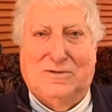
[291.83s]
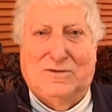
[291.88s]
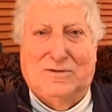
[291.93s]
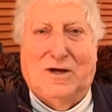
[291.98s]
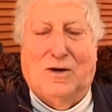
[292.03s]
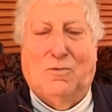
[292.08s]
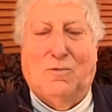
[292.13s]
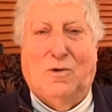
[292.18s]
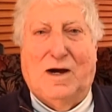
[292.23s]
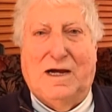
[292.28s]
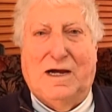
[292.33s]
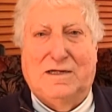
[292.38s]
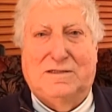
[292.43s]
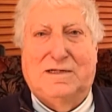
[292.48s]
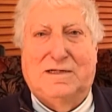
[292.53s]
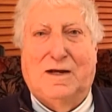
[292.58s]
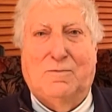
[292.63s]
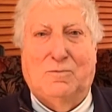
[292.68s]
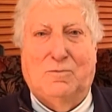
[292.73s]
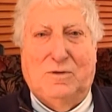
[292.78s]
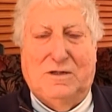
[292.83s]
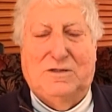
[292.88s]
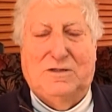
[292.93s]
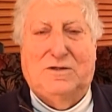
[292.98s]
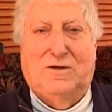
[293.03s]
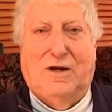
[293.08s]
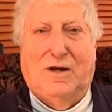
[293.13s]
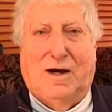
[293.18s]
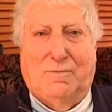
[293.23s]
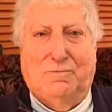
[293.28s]
sort of wised up. We
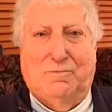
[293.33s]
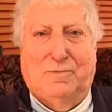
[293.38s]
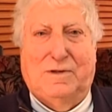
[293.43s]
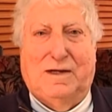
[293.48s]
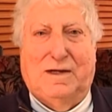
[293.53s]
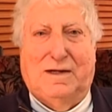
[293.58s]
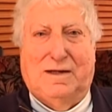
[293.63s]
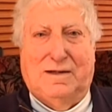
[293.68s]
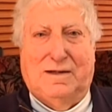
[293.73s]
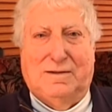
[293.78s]
stopped